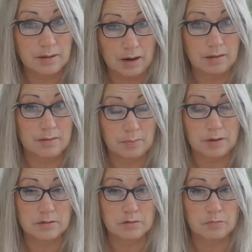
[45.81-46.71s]
last time I
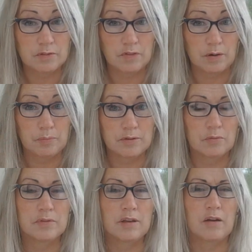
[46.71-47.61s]
got it done was February, so
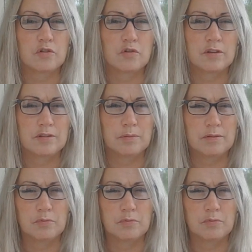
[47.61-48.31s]
it was after Christmas.